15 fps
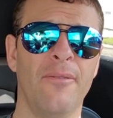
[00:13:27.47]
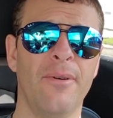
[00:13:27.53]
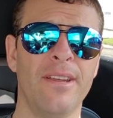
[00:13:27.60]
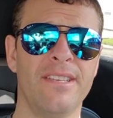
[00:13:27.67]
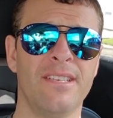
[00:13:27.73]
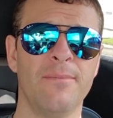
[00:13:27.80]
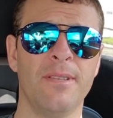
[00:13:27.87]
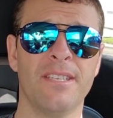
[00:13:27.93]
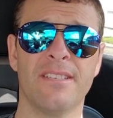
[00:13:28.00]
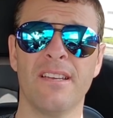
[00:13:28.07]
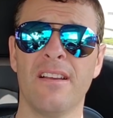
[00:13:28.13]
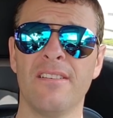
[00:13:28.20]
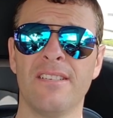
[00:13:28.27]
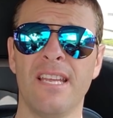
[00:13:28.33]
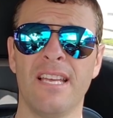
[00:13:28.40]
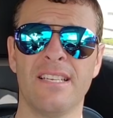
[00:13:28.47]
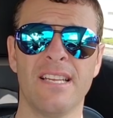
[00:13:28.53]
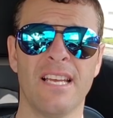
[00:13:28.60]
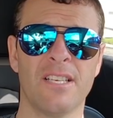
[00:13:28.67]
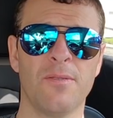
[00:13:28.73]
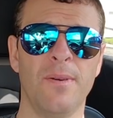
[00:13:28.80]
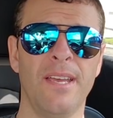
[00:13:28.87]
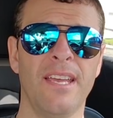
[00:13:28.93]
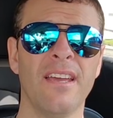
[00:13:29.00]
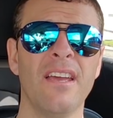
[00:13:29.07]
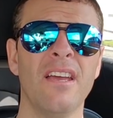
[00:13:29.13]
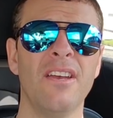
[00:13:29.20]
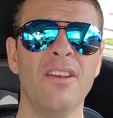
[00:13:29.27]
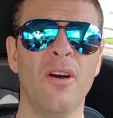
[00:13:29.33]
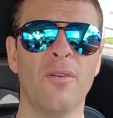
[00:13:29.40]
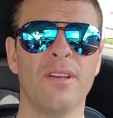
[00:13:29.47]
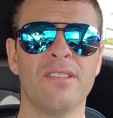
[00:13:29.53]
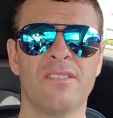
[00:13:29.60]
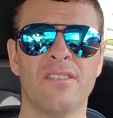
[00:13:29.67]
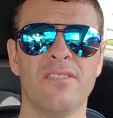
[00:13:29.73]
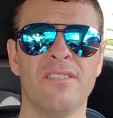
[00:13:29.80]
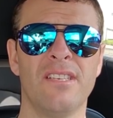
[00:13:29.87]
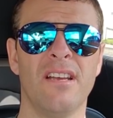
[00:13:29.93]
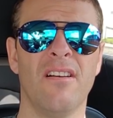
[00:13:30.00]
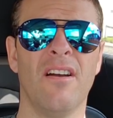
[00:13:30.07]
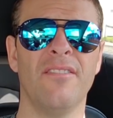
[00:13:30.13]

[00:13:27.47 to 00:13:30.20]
race him in the Sire Stakes next week. No concerns there.